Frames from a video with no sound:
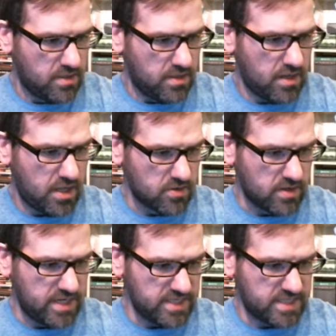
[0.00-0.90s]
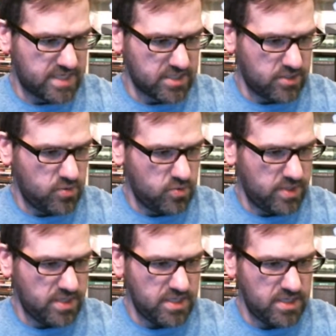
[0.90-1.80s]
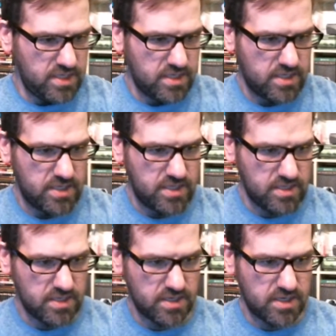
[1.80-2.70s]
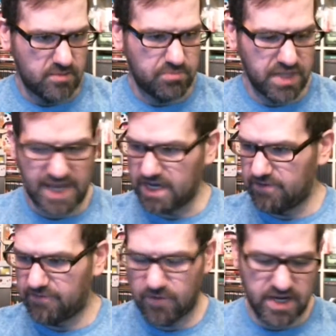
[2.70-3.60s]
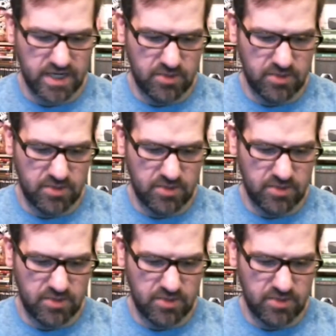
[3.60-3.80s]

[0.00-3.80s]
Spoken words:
all right, let's get to the Black Friday